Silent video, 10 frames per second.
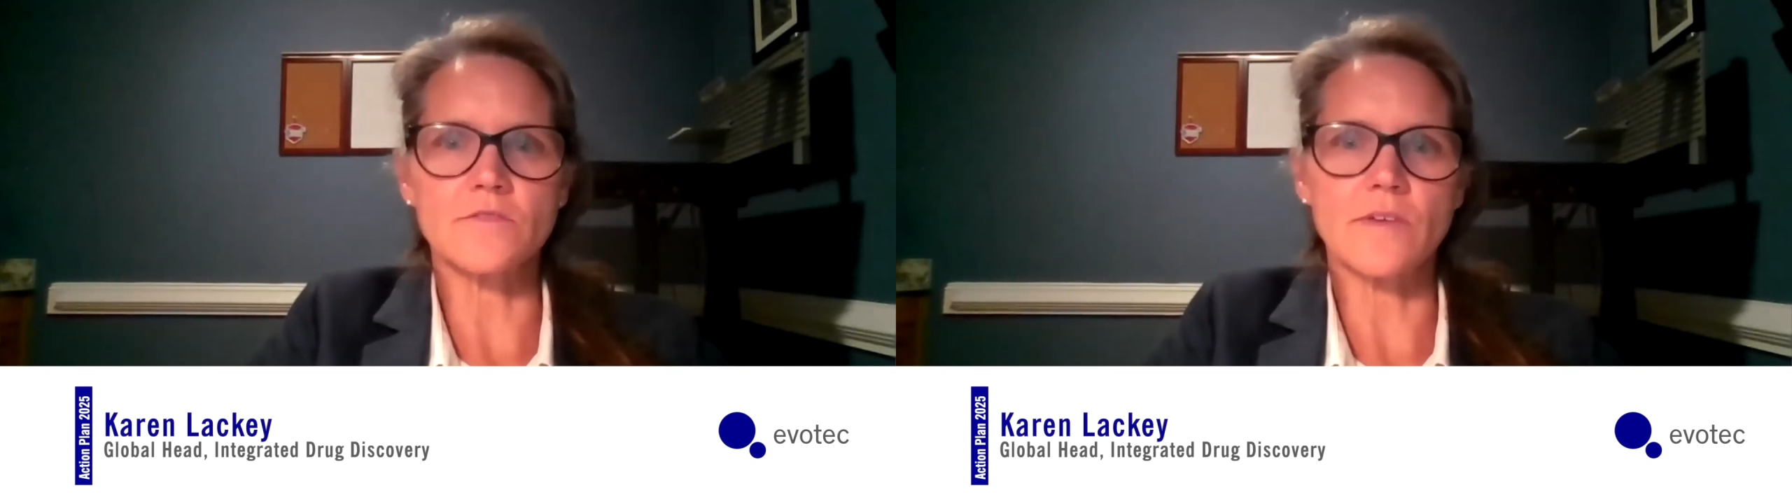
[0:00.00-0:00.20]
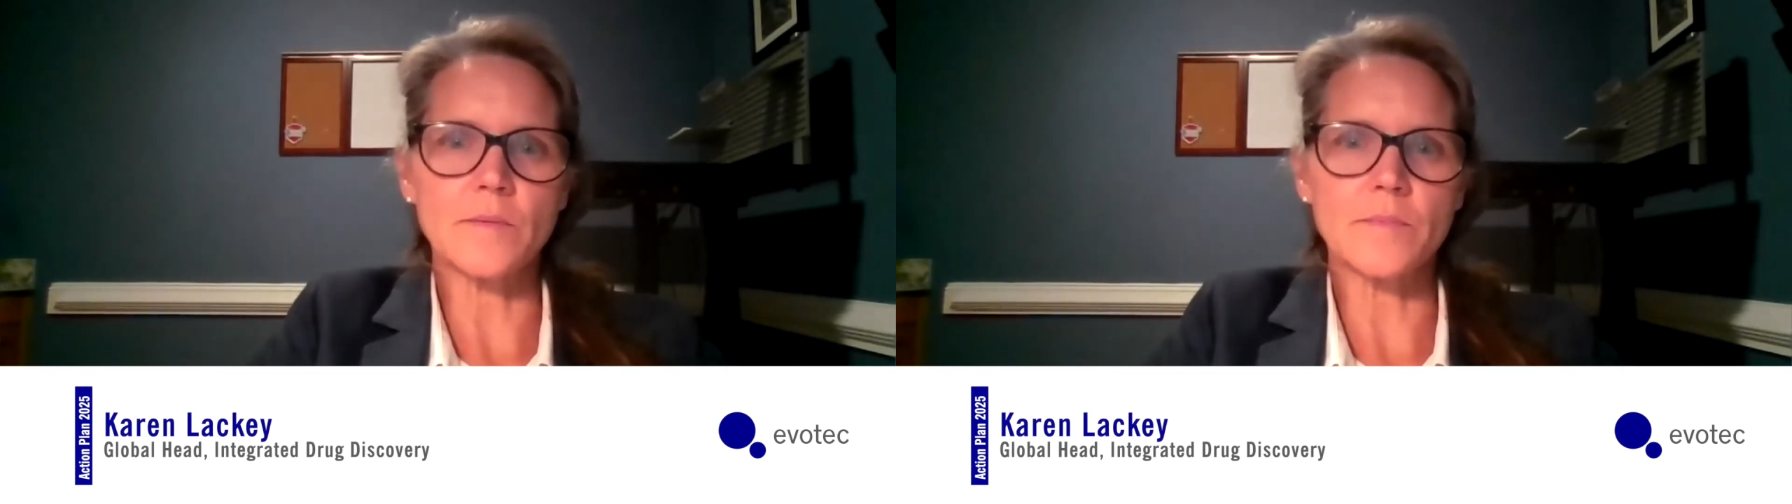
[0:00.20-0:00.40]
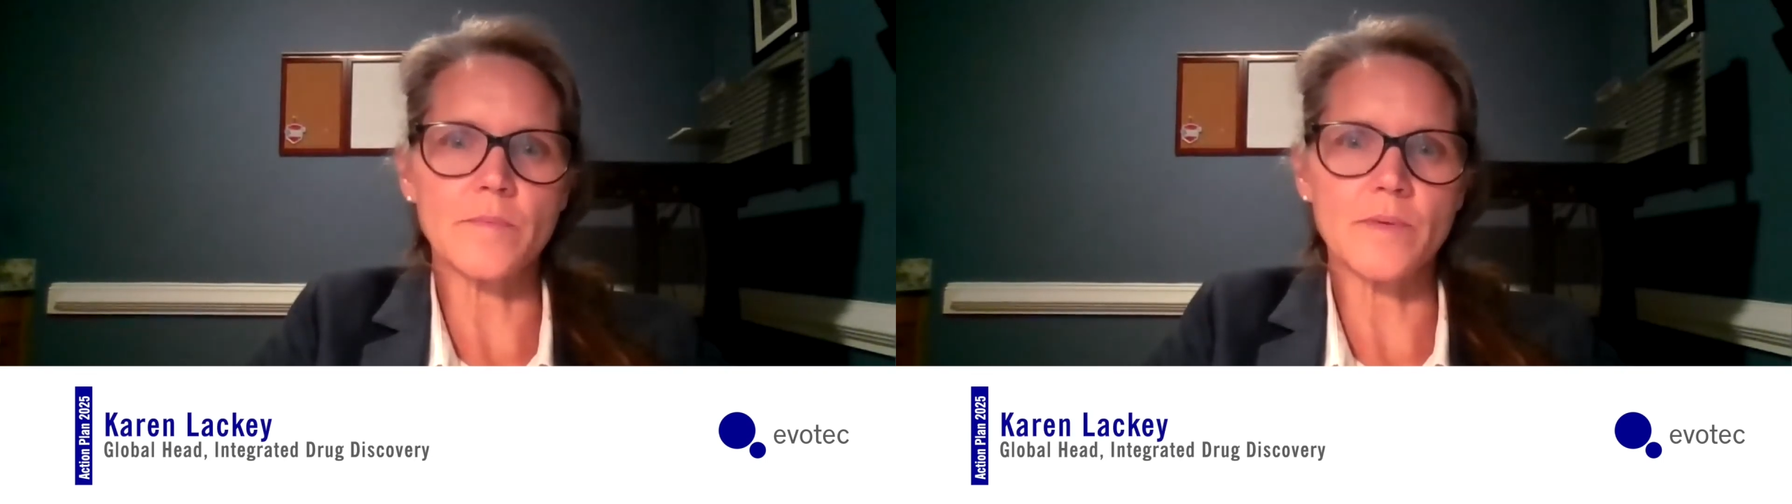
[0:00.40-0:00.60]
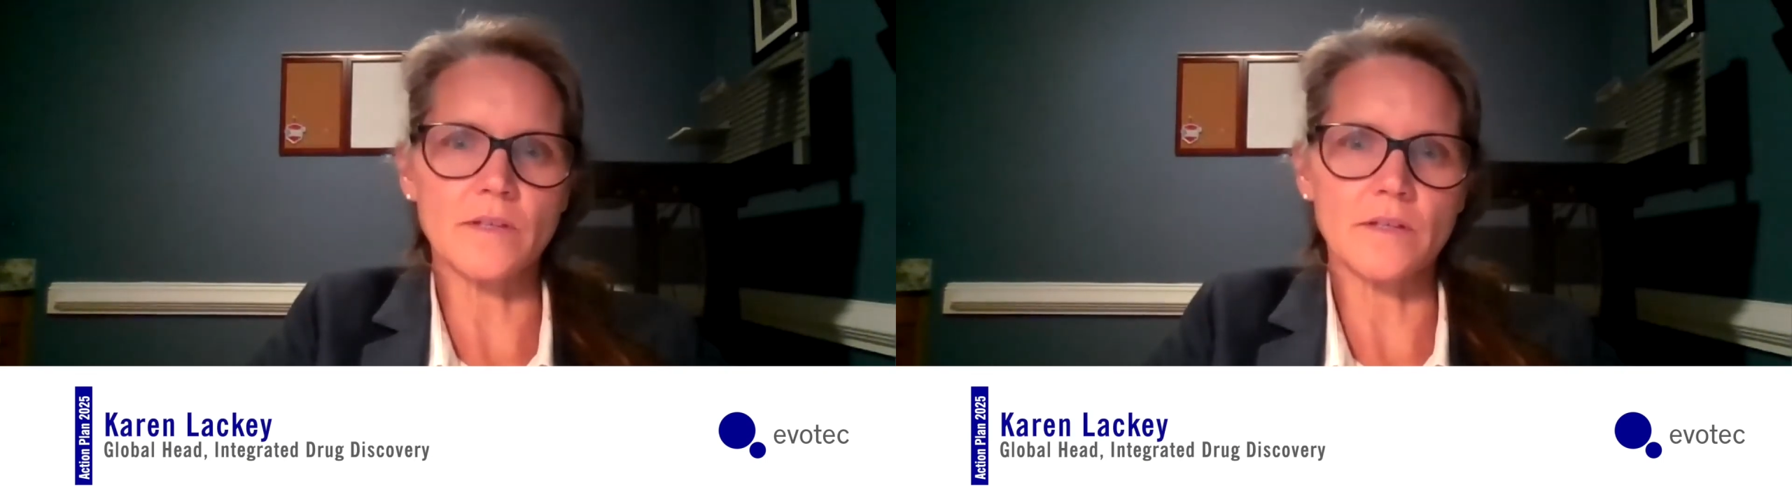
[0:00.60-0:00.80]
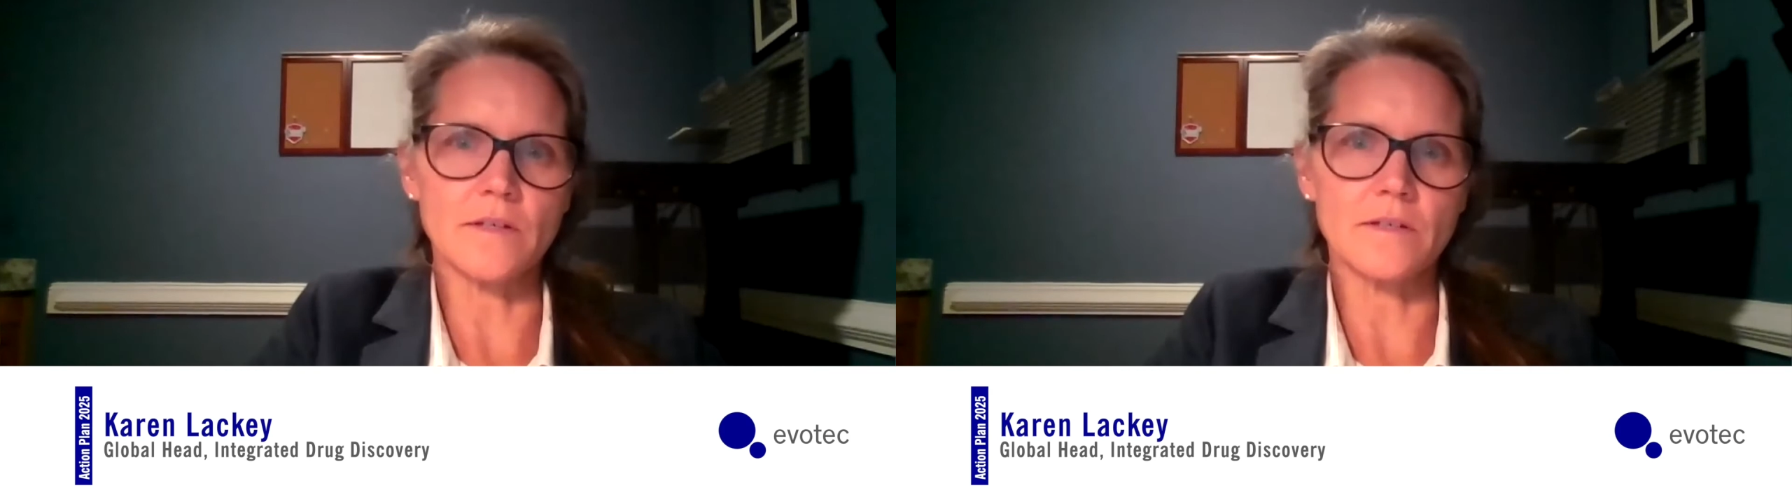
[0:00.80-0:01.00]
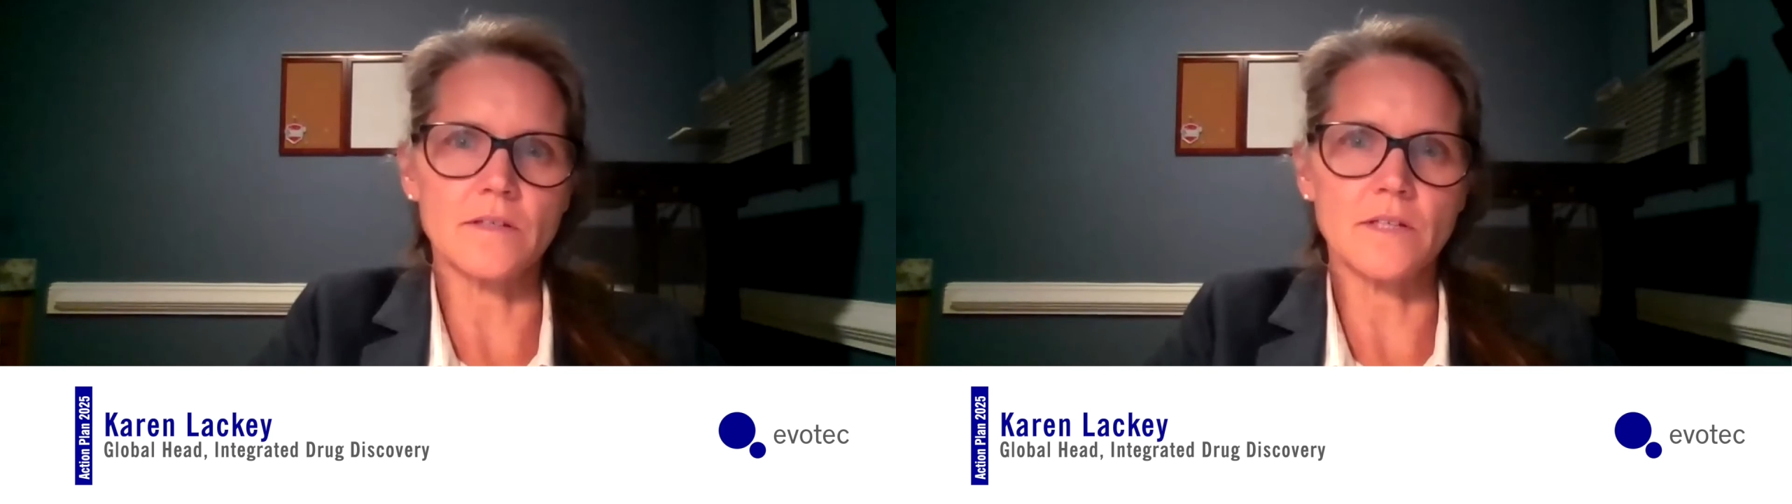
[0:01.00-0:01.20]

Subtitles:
developability